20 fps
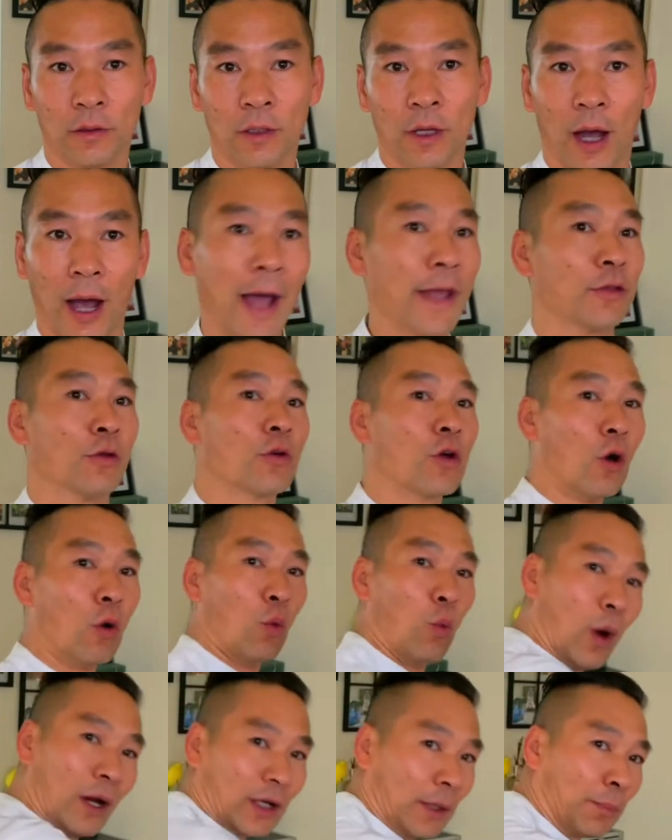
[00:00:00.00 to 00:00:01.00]
And you go
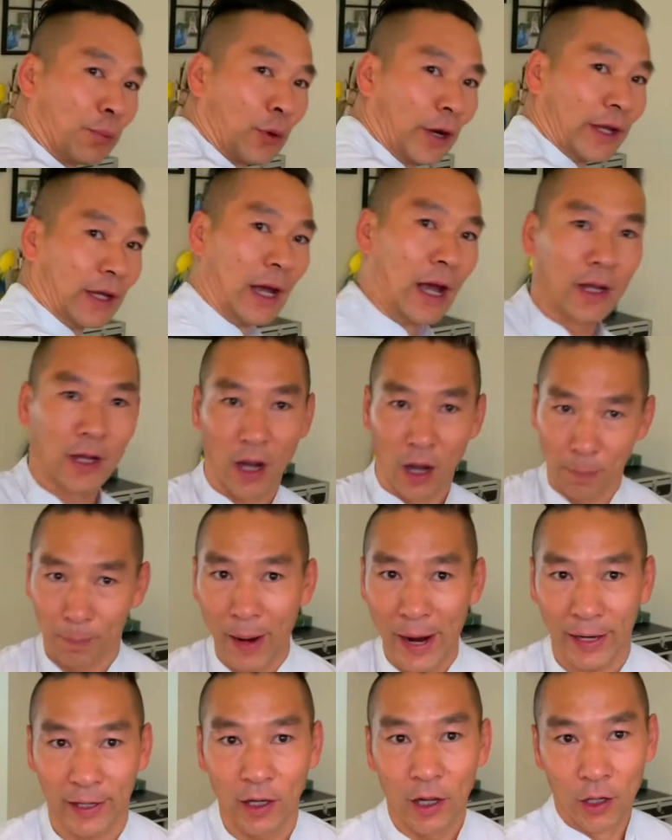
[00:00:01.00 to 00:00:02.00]
water break and come
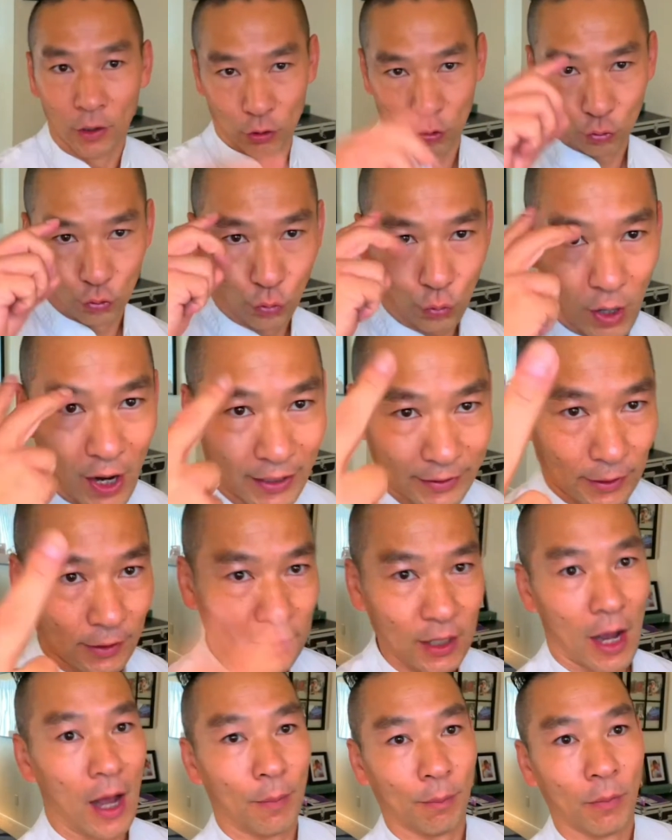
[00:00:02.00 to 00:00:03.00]
back to do other
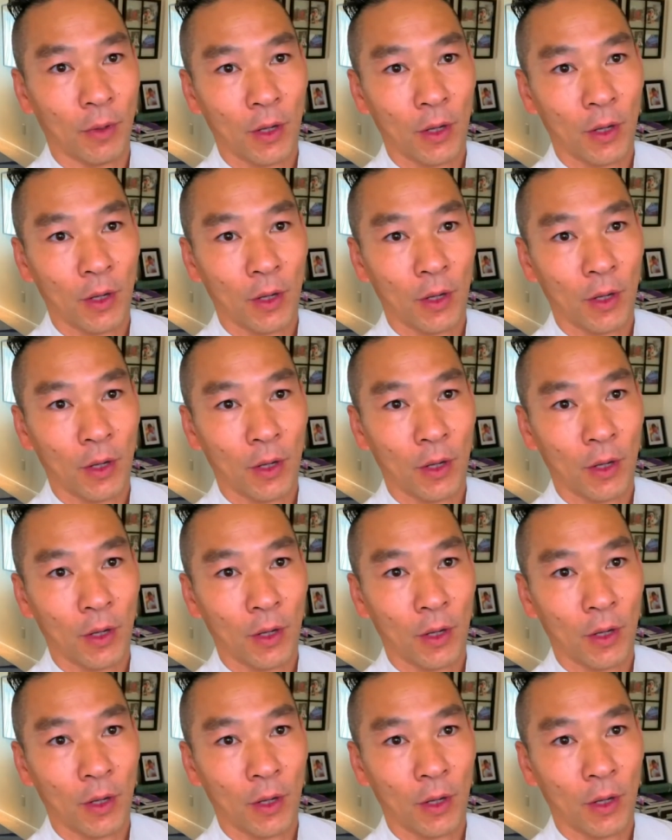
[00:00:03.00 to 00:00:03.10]
time.